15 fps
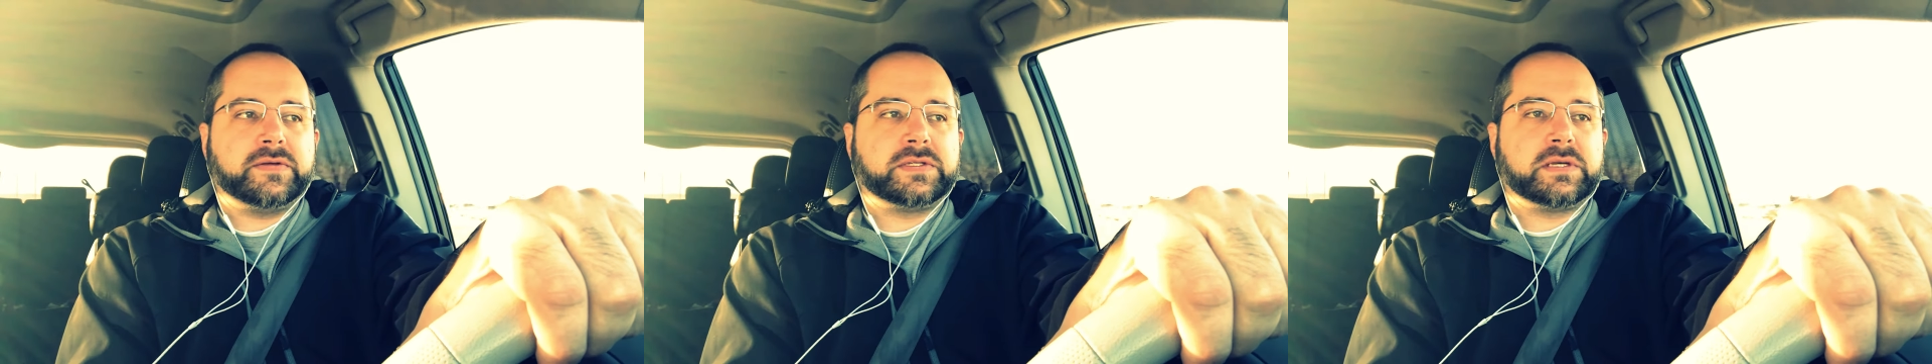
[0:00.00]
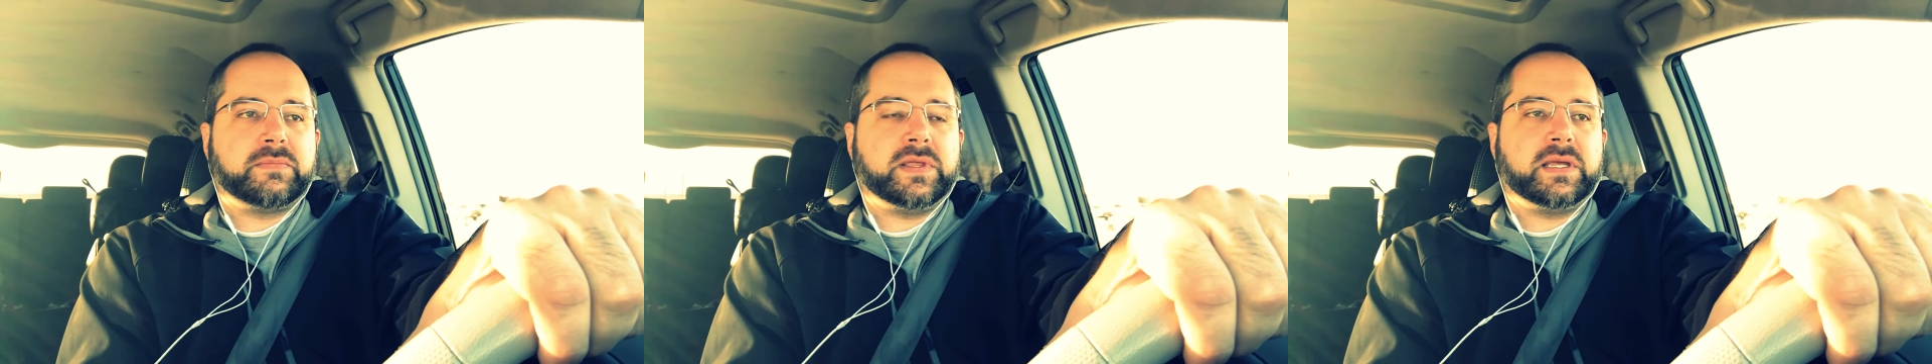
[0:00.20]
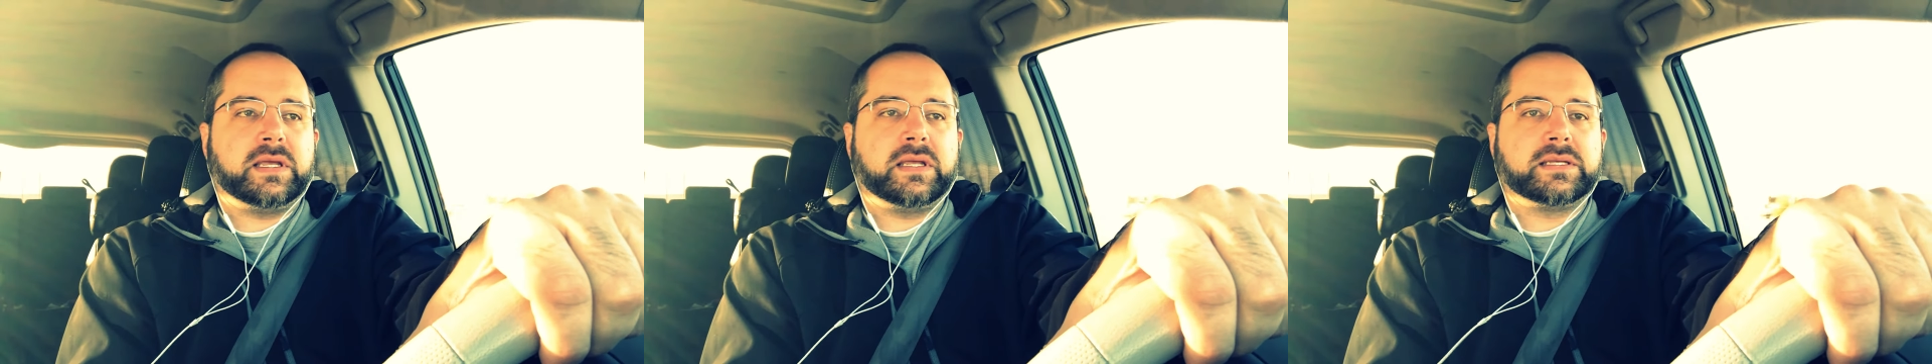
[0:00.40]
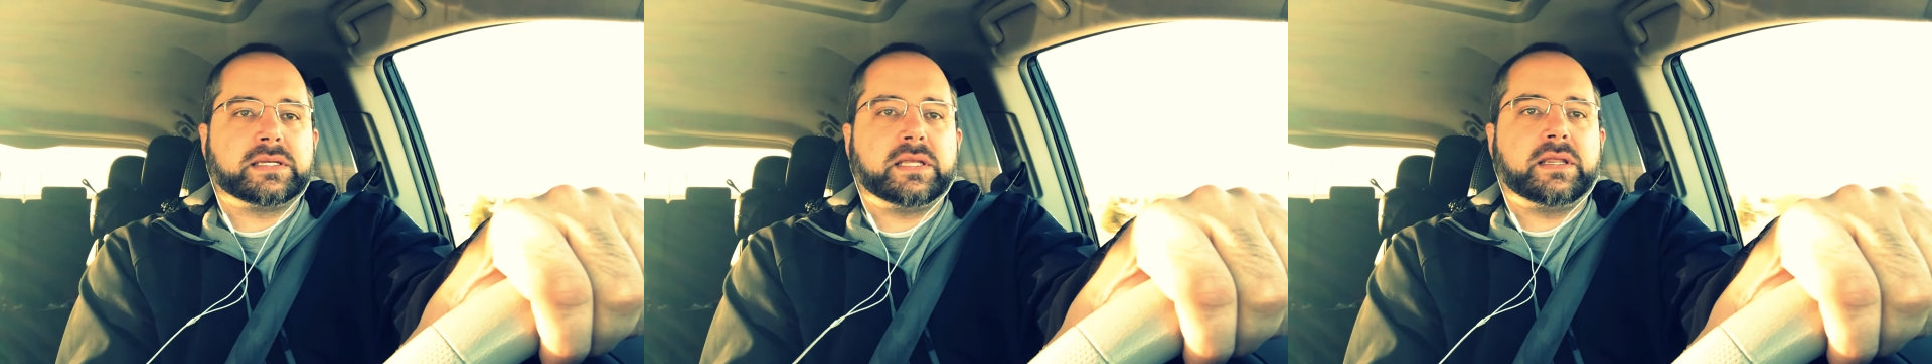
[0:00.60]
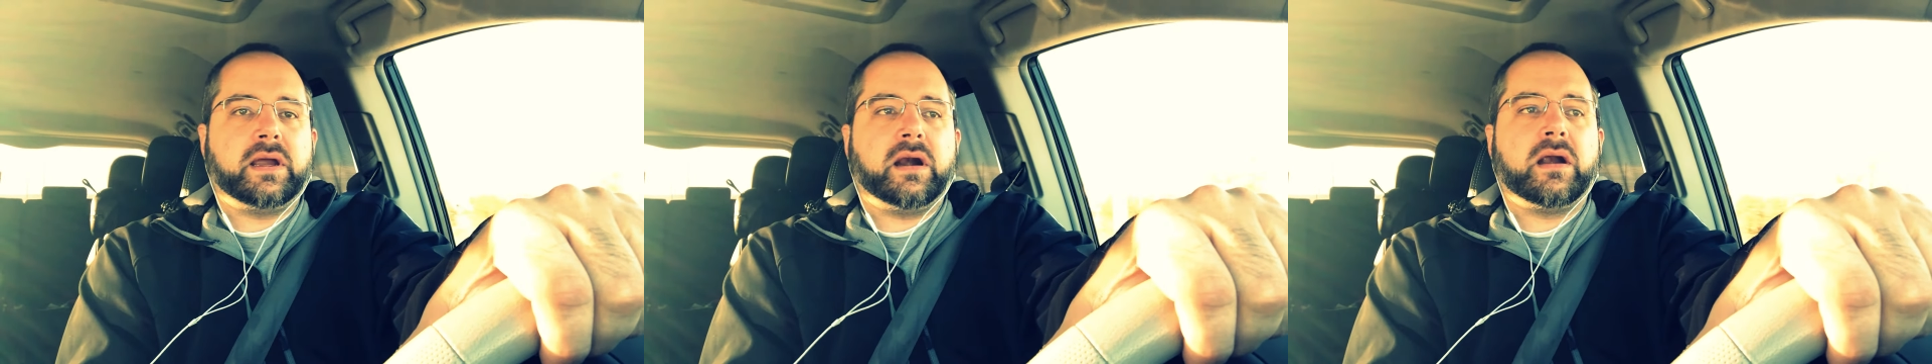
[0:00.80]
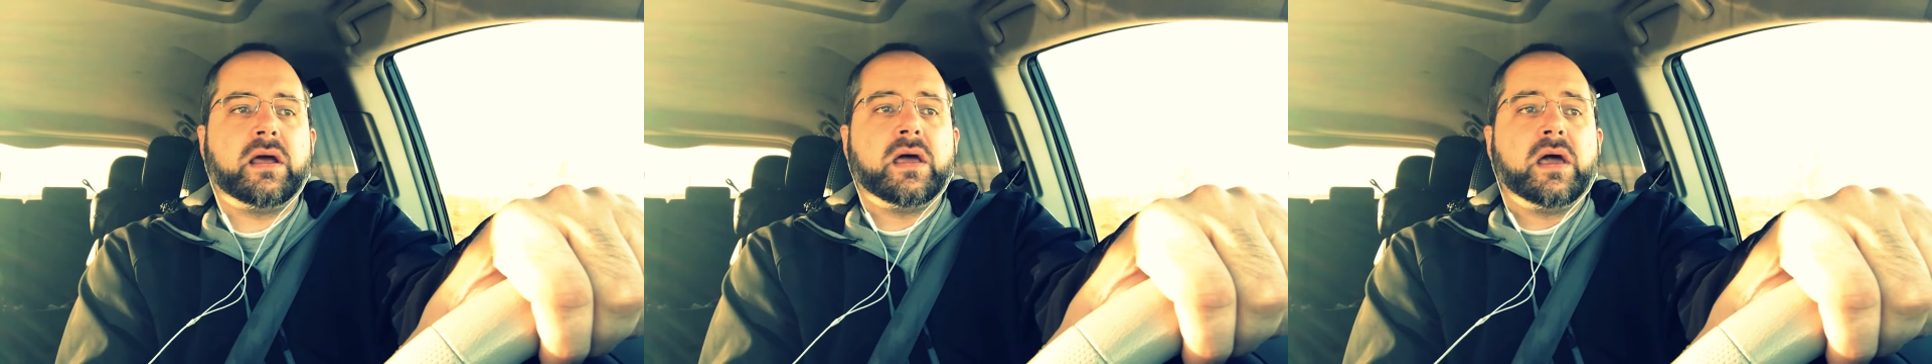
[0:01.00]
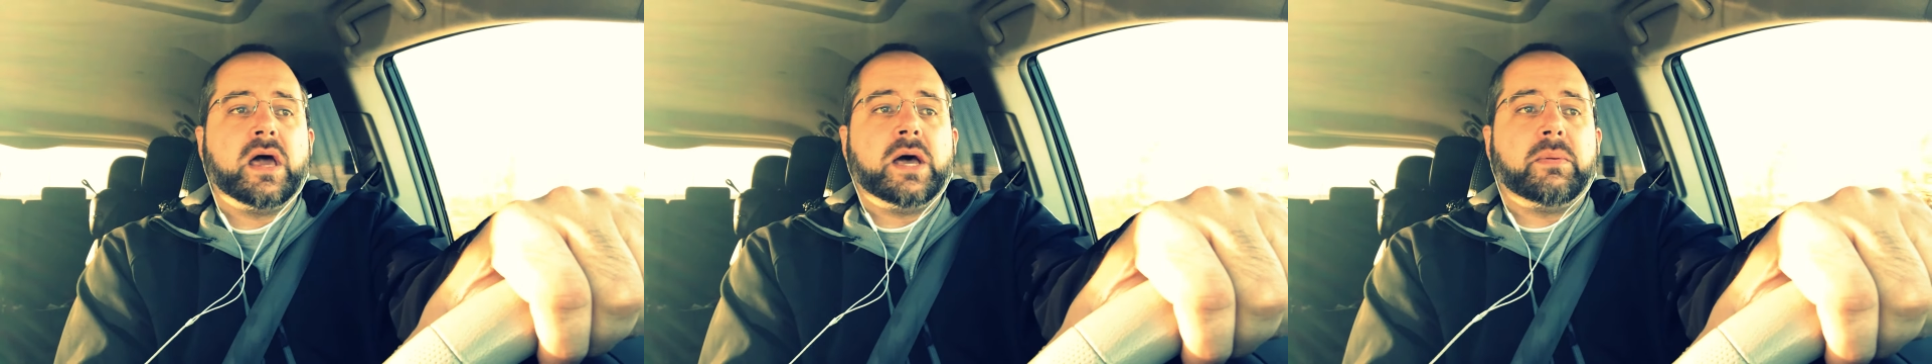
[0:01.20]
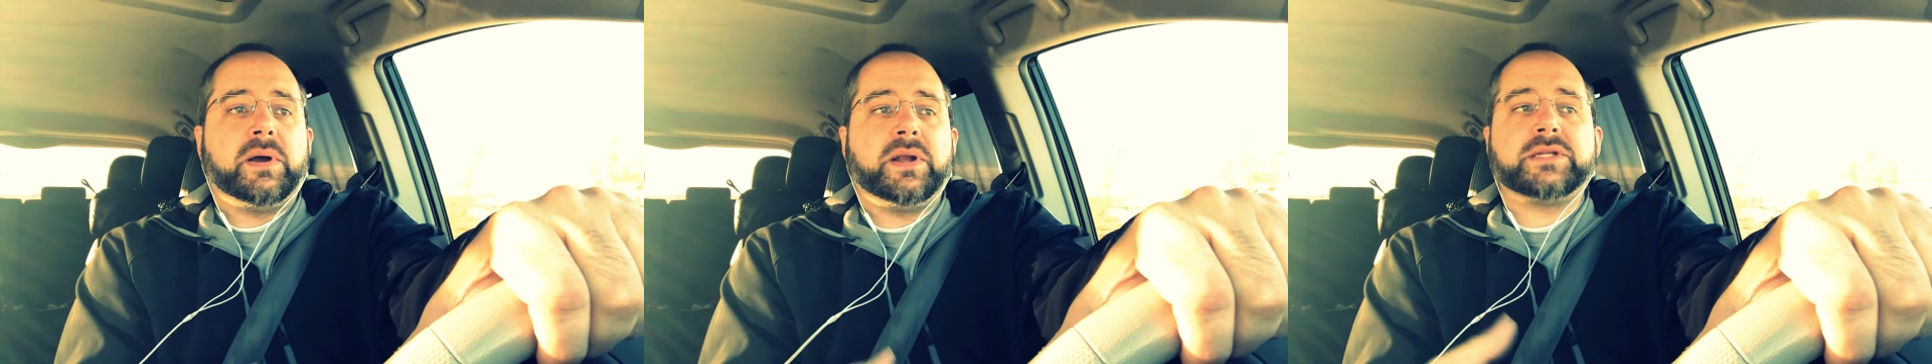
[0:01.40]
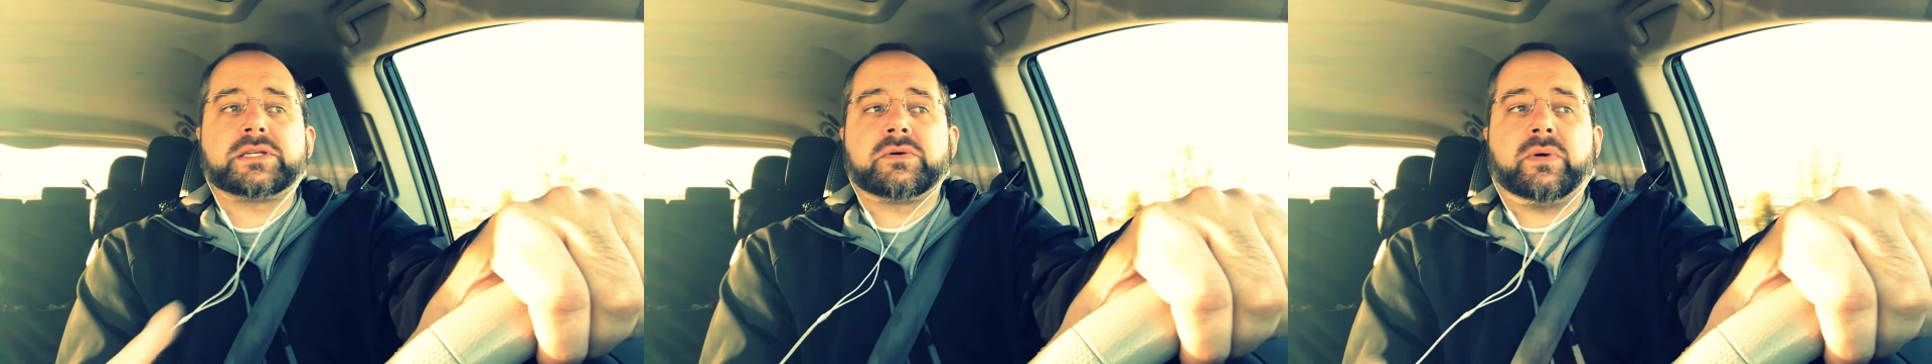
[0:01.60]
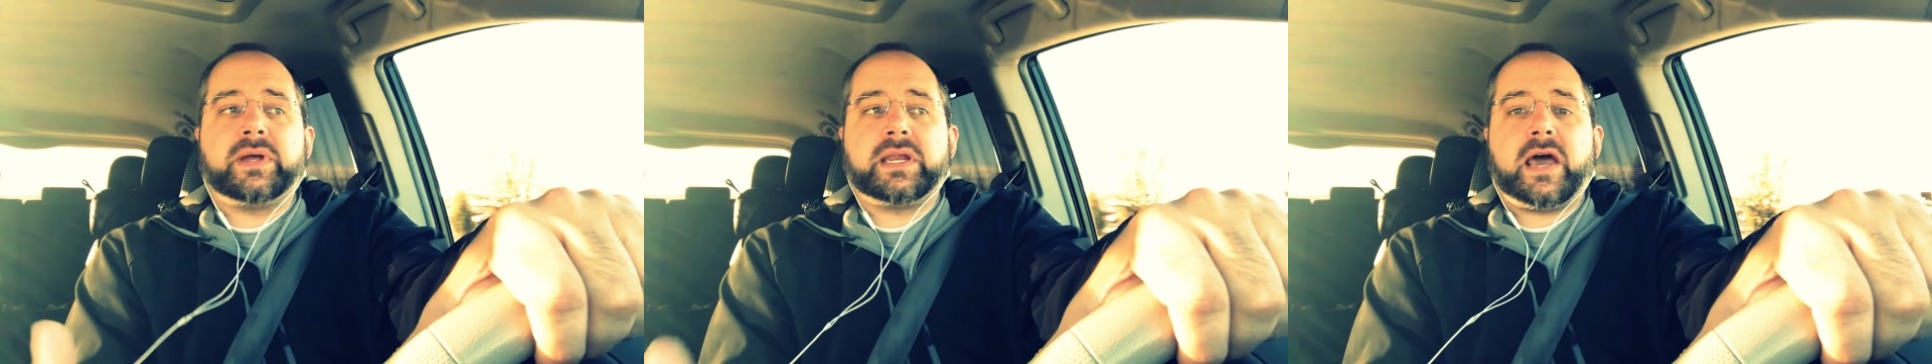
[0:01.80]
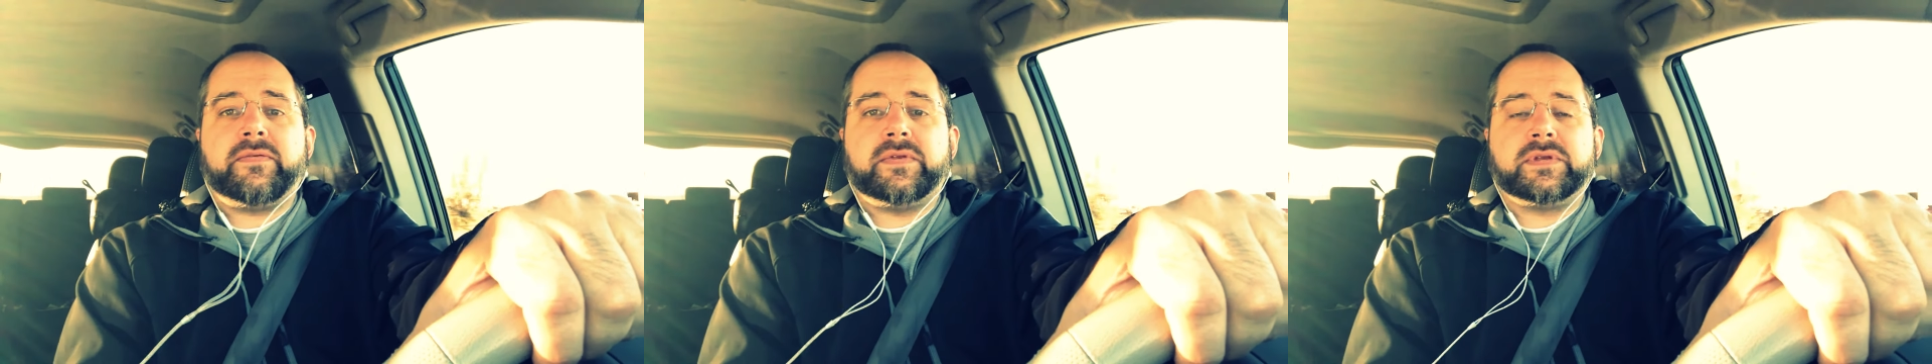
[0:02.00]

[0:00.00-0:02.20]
something is in there, but it's going to have